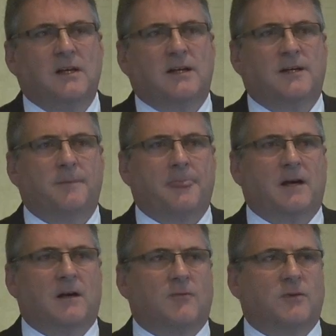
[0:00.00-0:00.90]

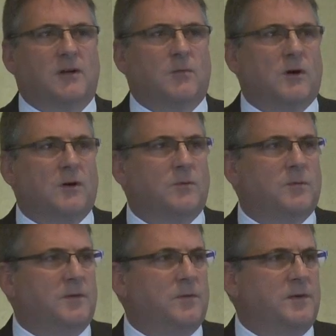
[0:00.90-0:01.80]
And after a little while,
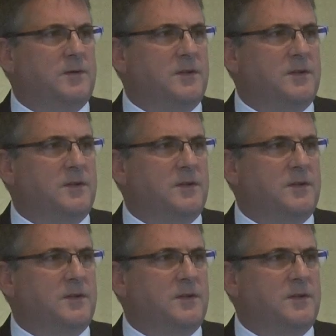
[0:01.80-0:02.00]
we